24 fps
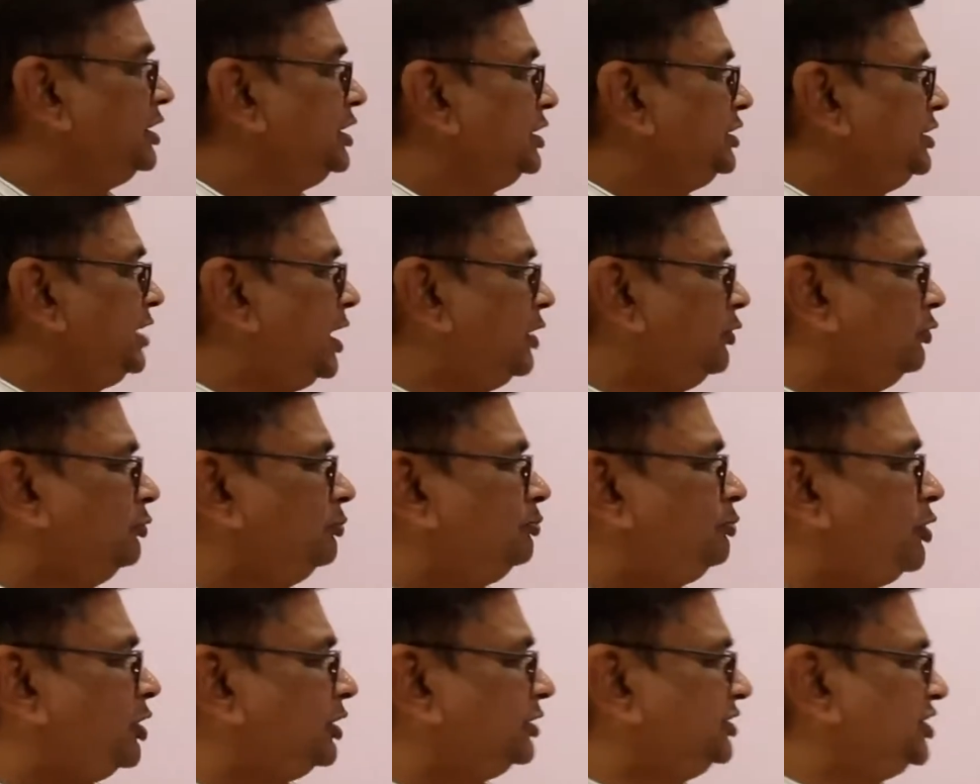Now
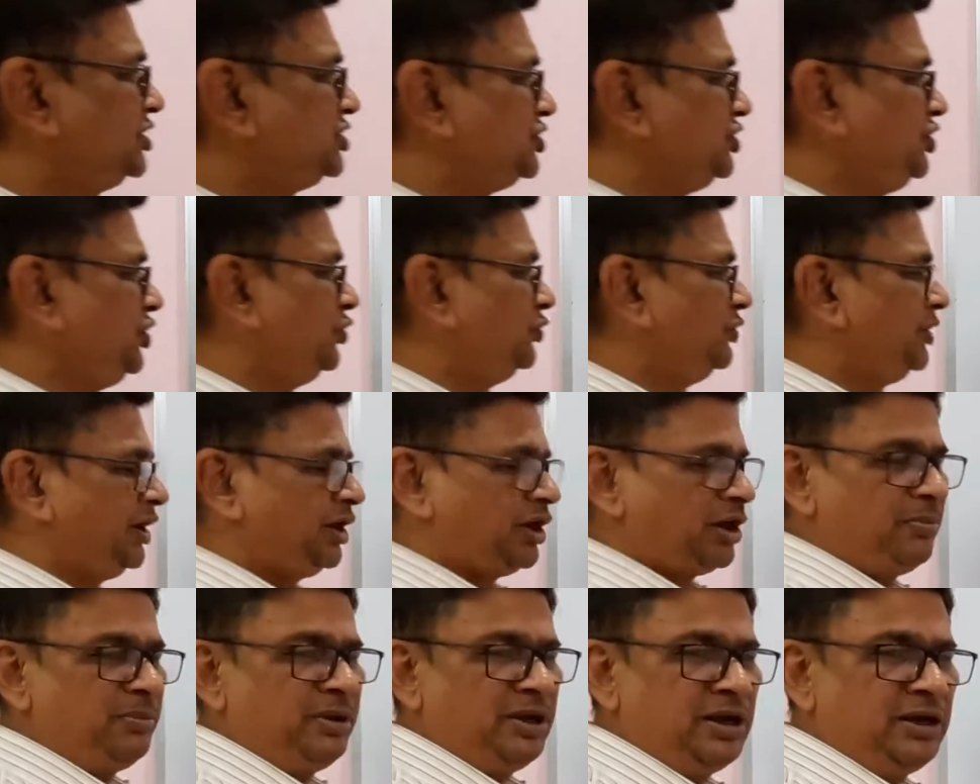for this new
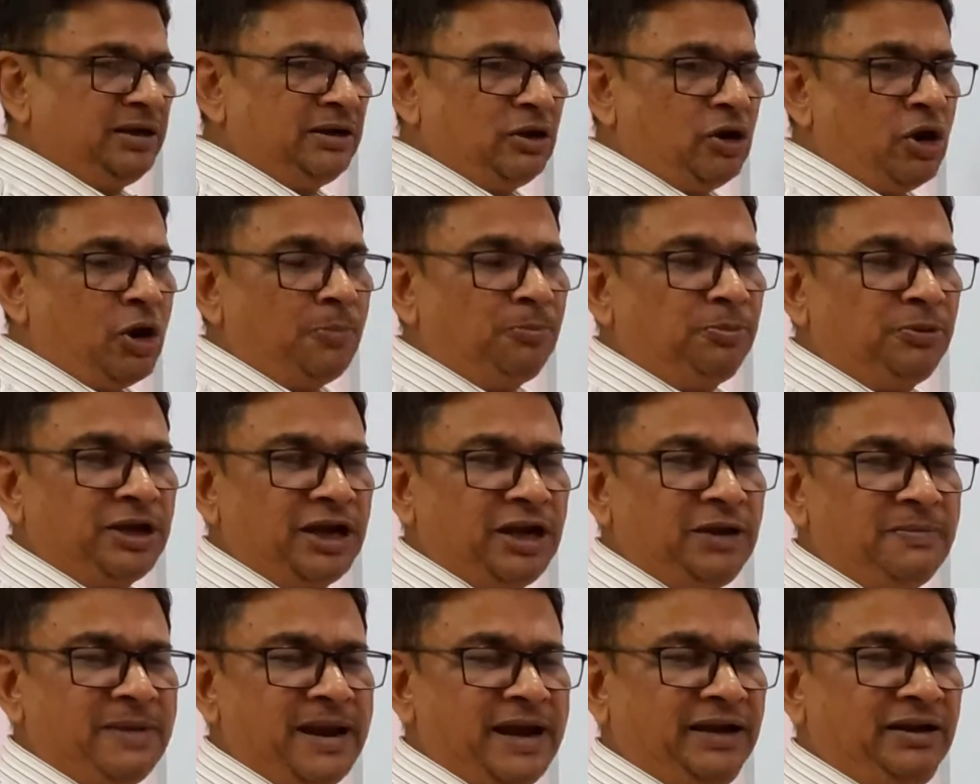determinant
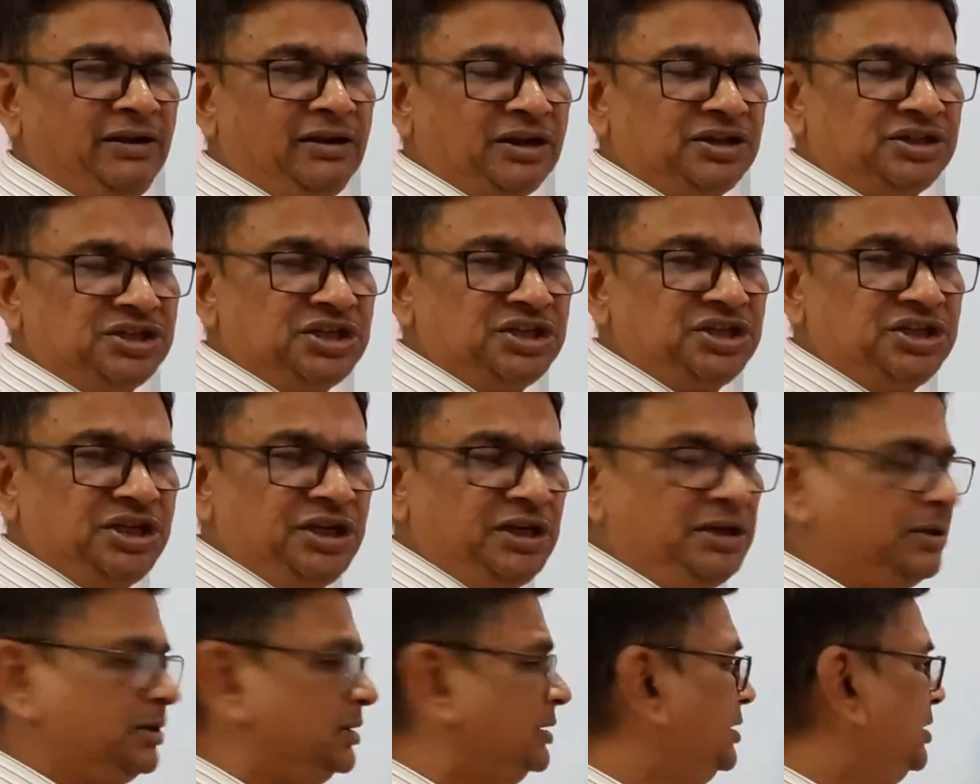obtained by
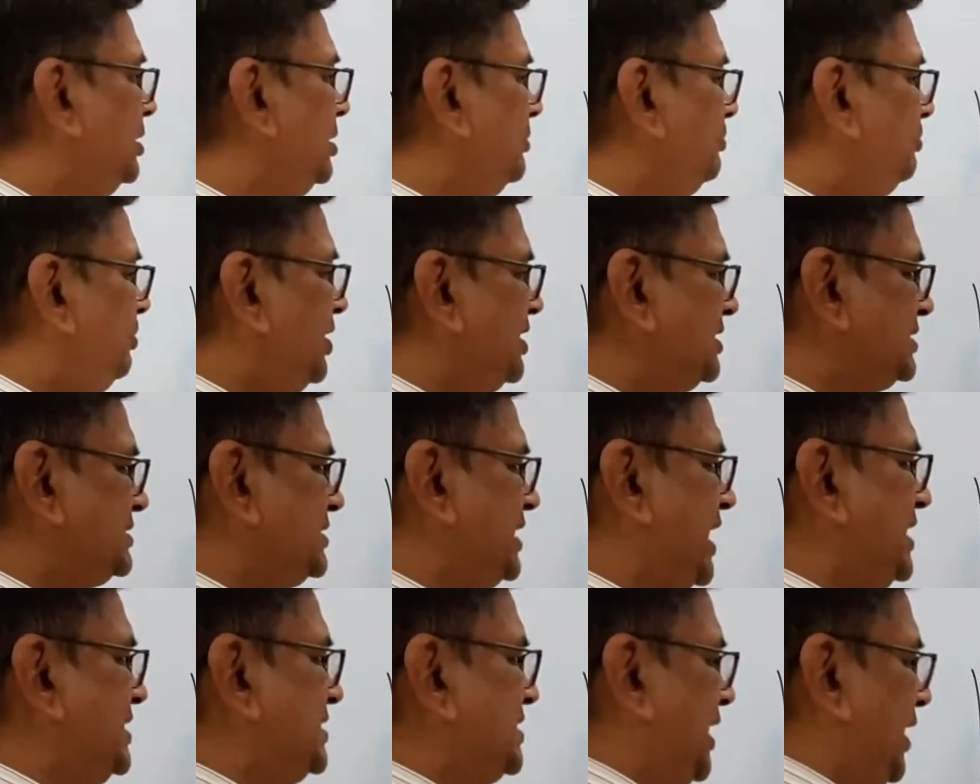interchanging first
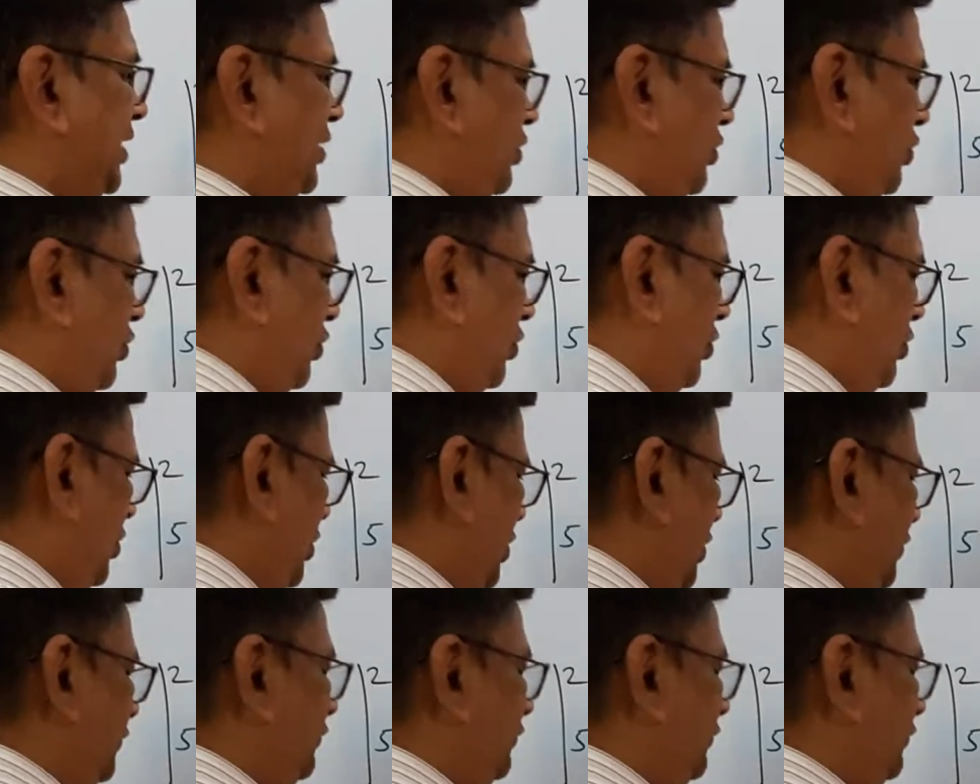and second row,